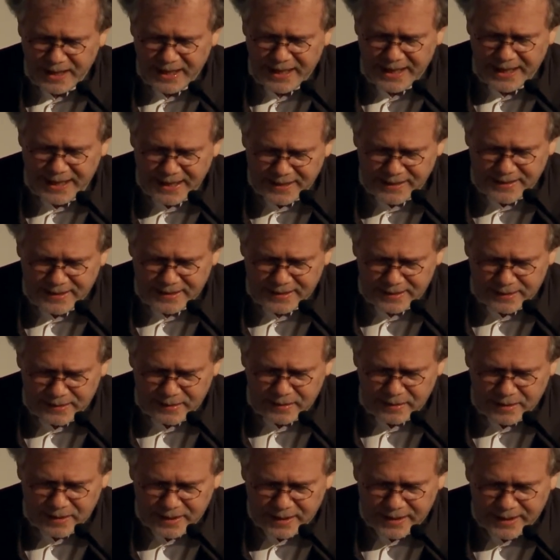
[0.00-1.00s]

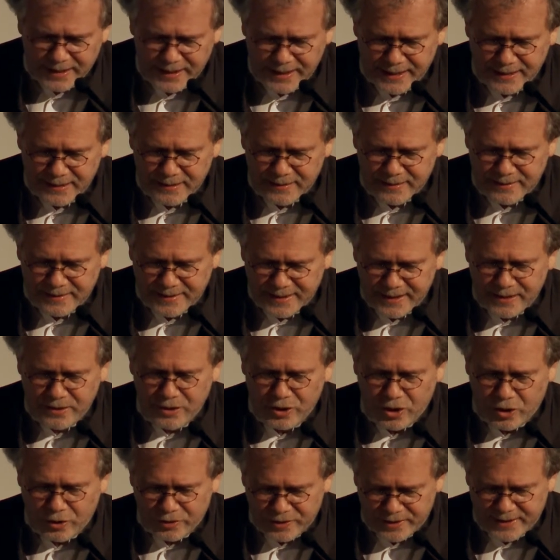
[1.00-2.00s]
hidden in
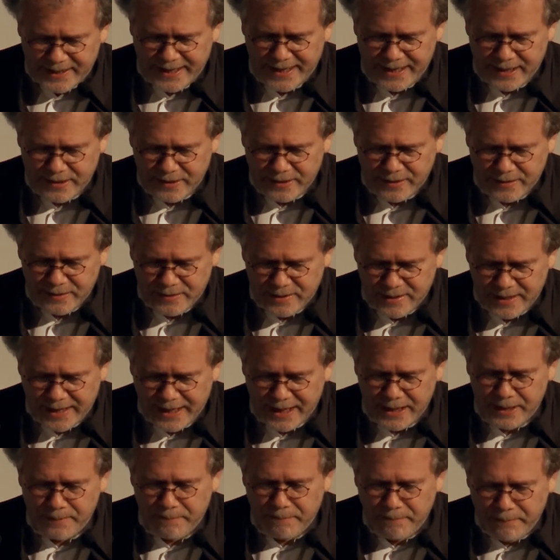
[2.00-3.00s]
tin containers
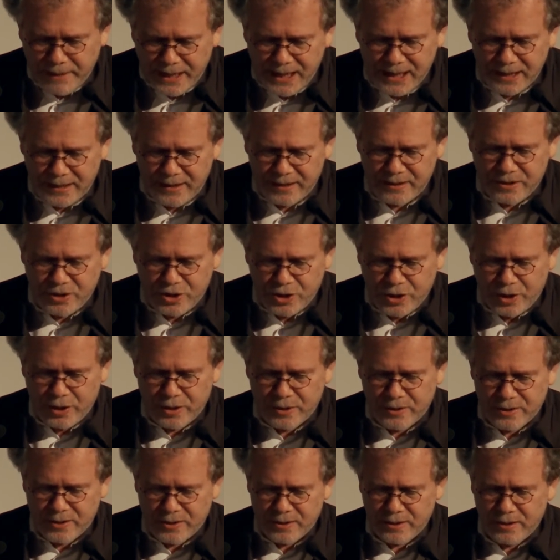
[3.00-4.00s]
and milk
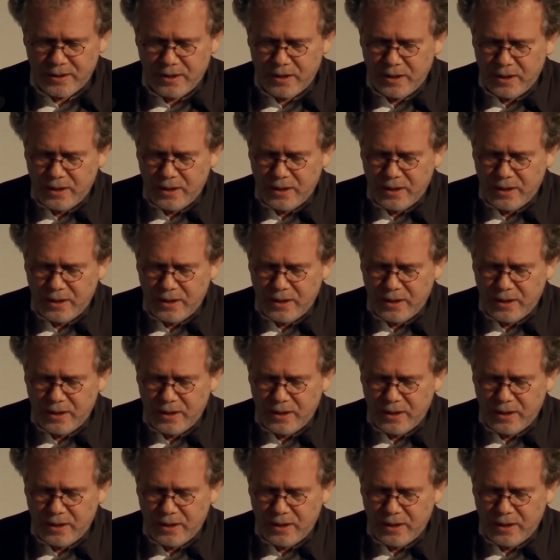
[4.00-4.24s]
jugs